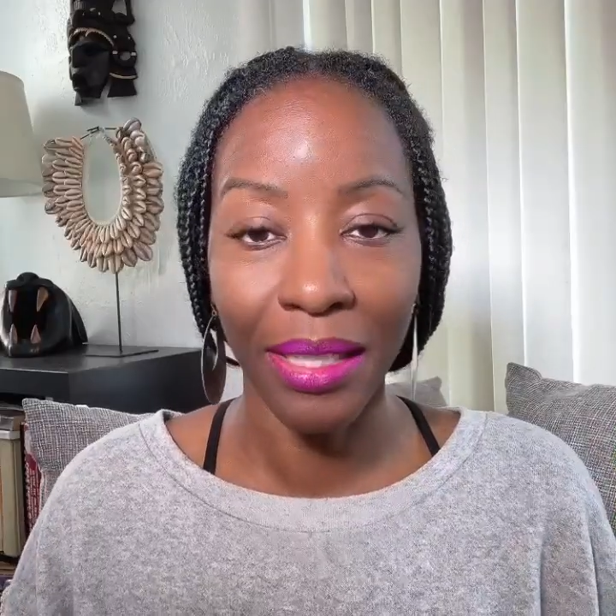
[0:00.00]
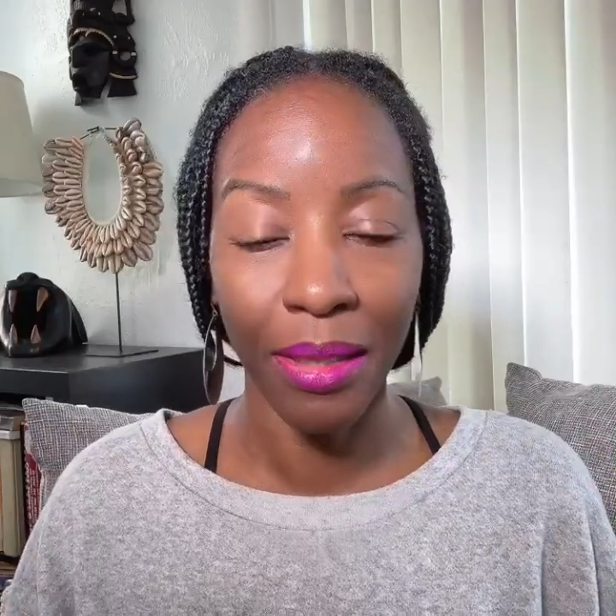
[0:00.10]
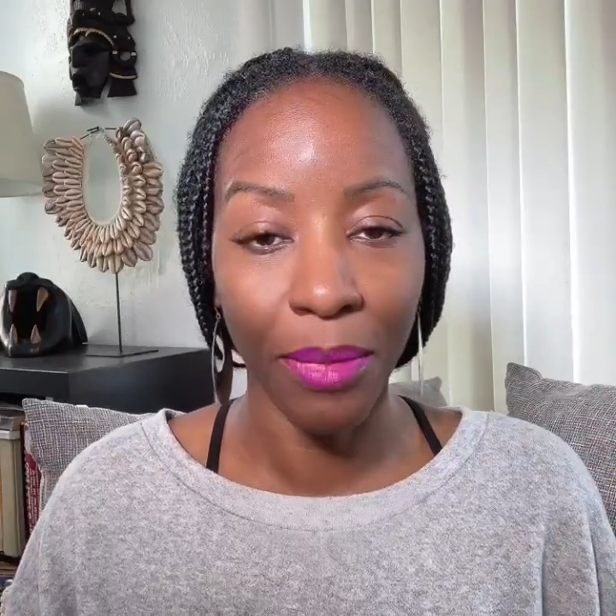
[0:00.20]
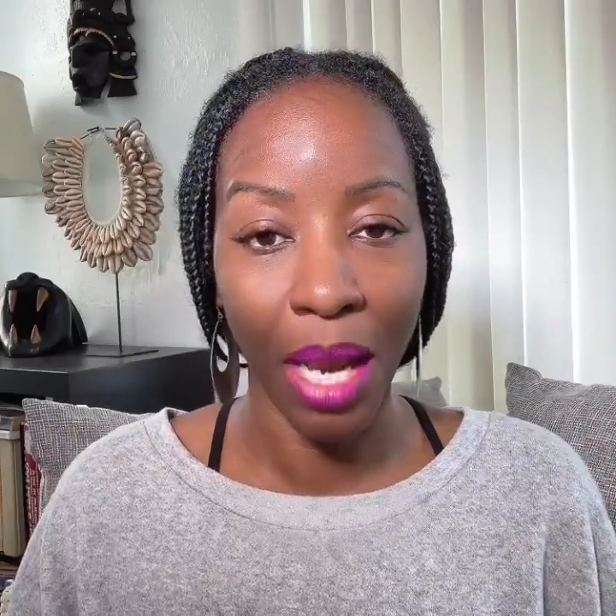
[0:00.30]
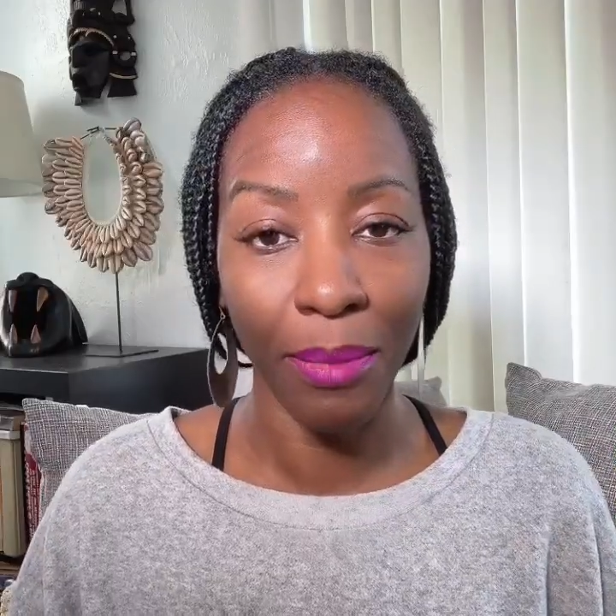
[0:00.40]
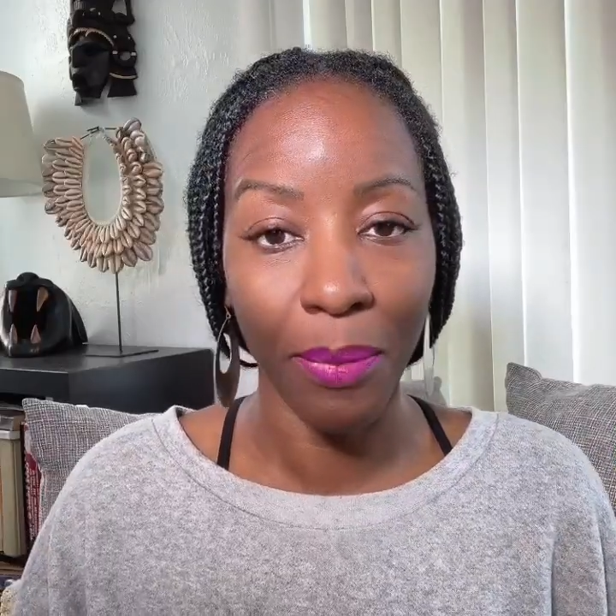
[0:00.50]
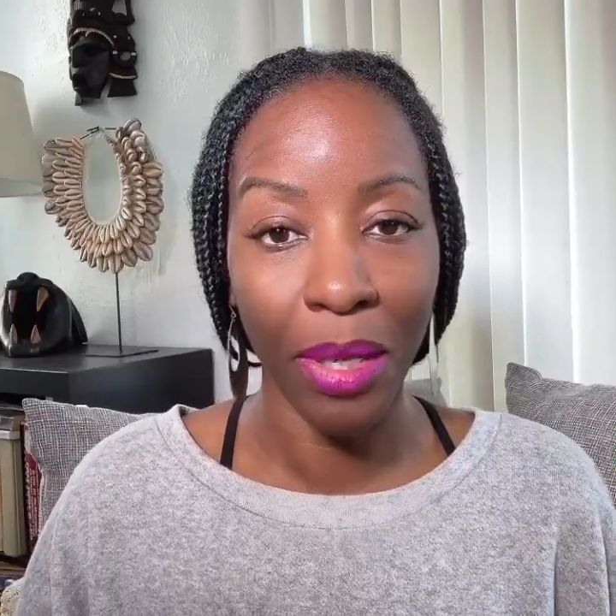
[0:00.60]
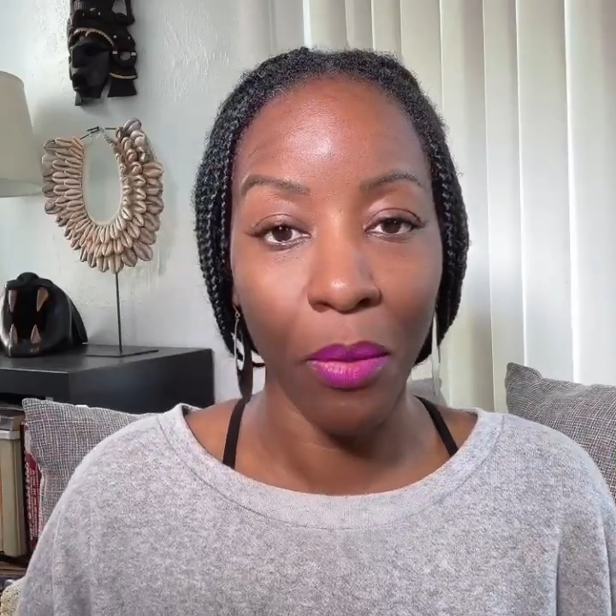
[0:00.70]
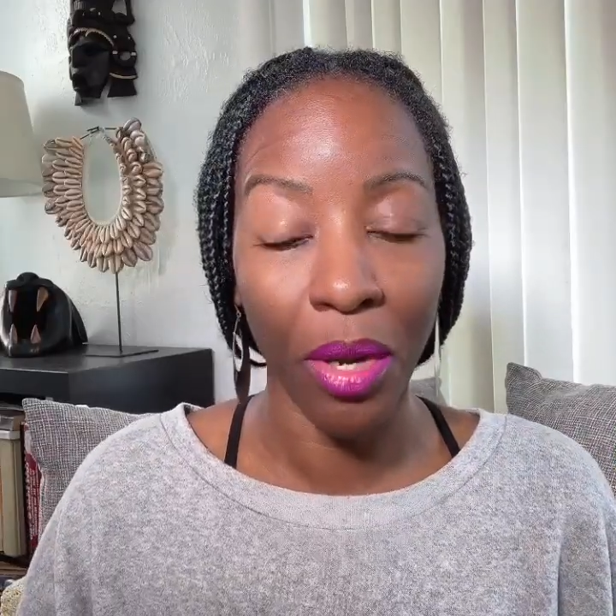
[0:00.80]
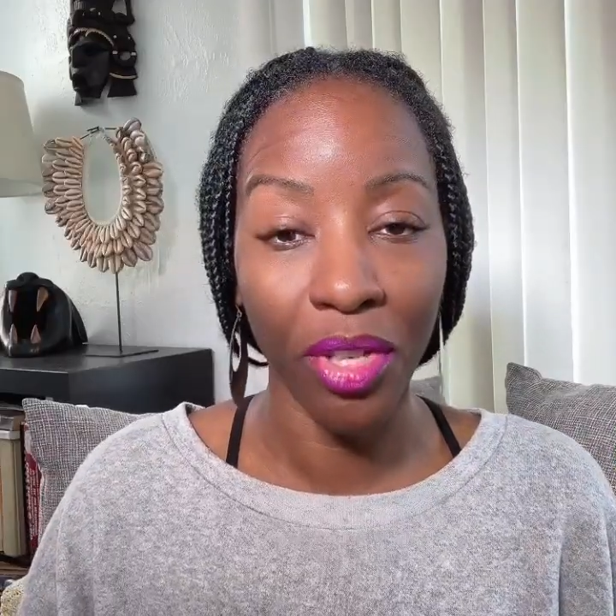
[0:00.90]
sometimes be
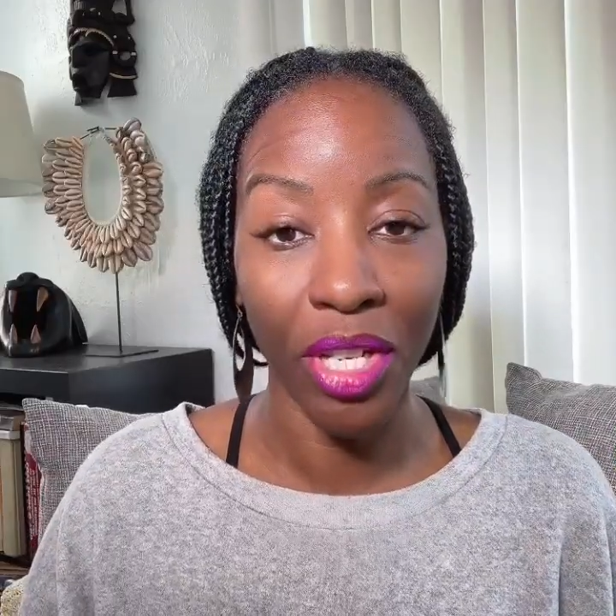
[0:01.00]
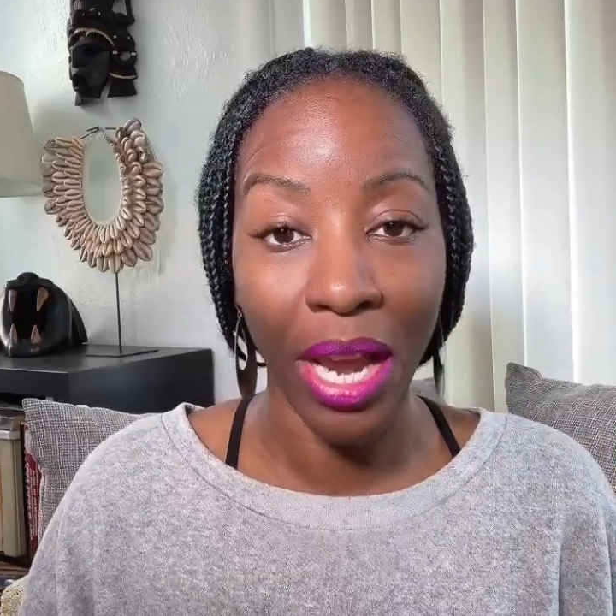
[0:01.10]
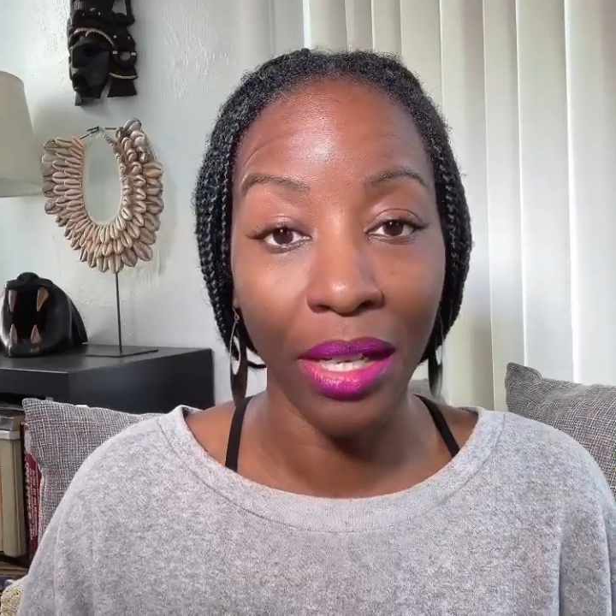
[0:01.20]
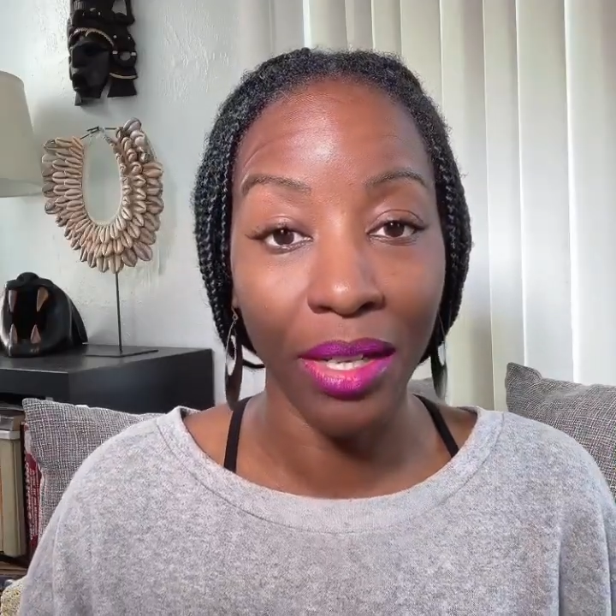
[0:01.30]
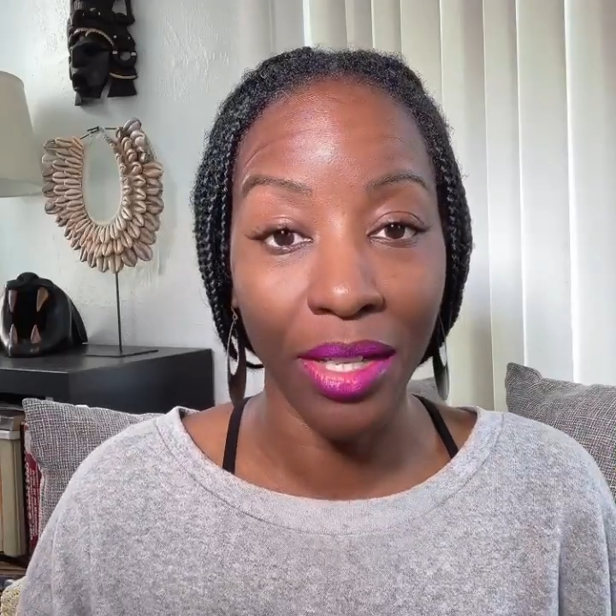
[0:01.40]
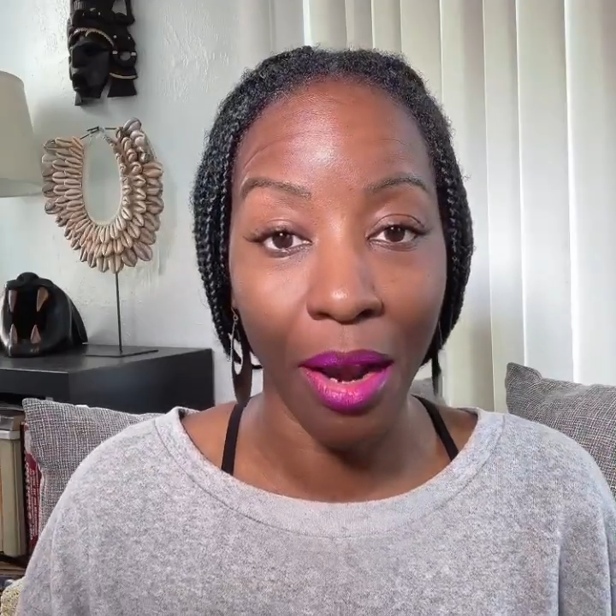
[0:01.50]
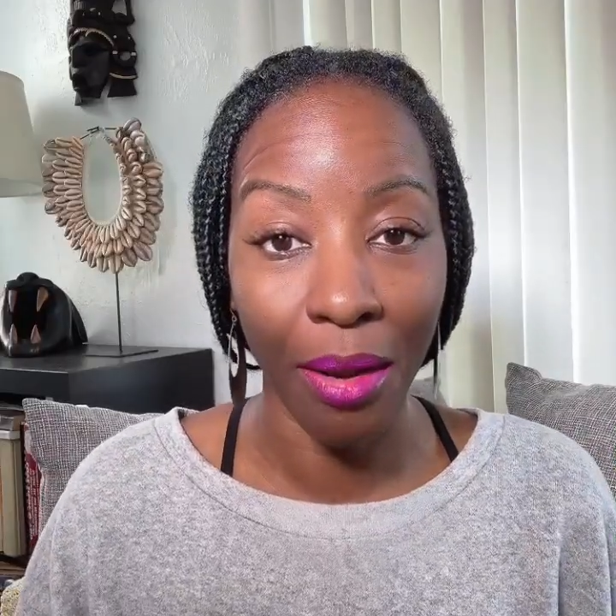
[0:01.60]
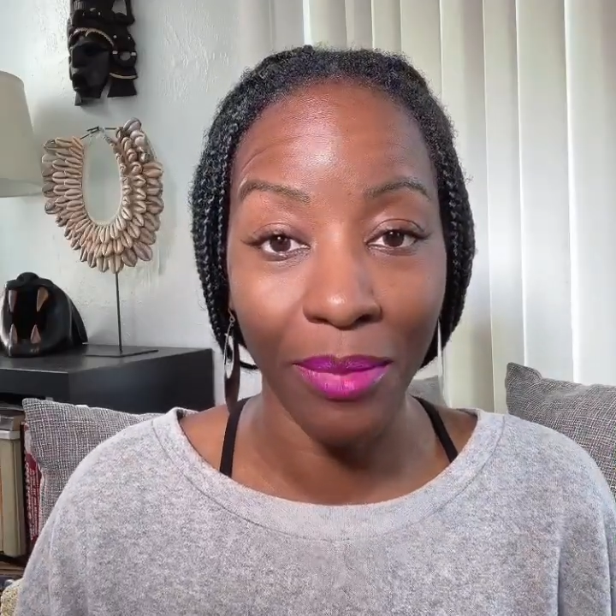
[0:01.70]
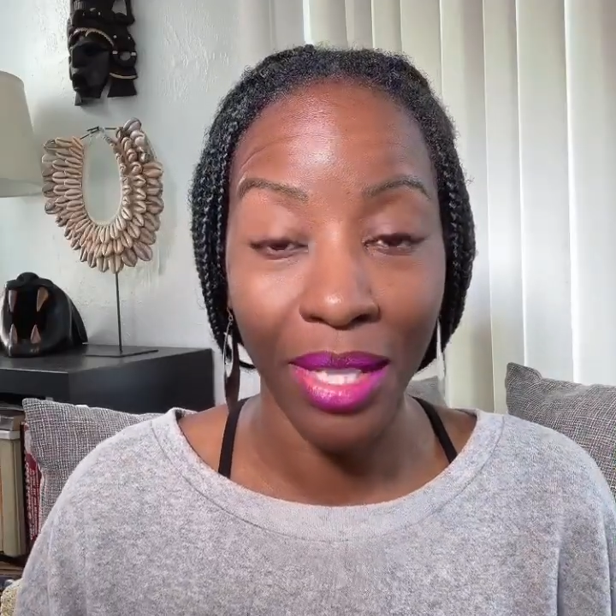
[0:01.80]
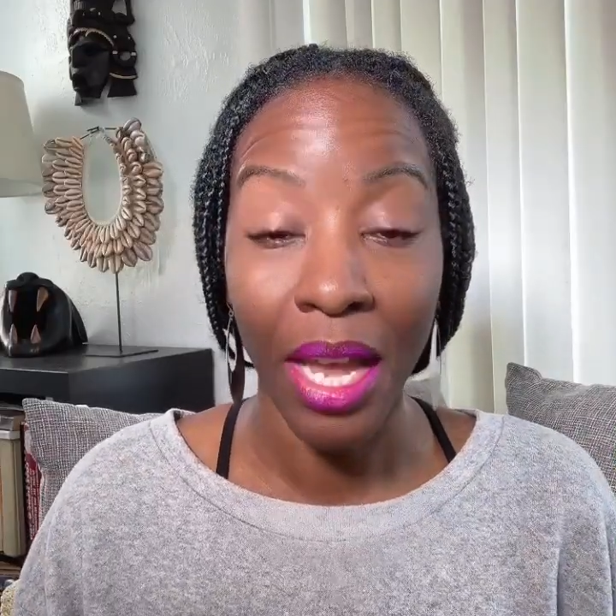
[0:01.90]
where the challenge
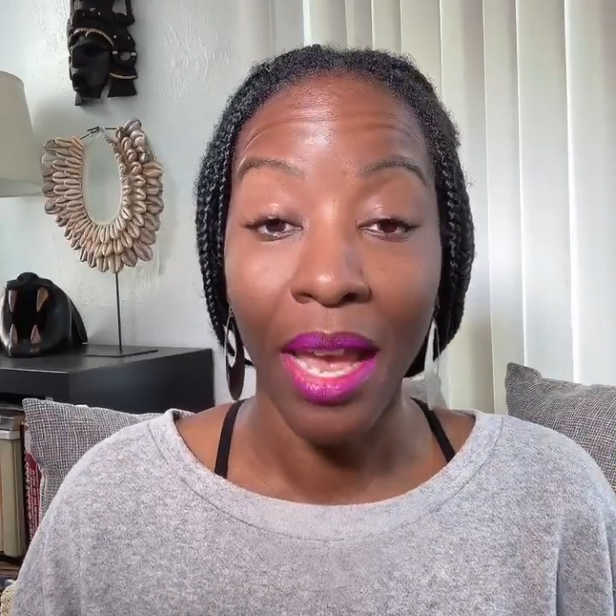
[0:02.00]
comes.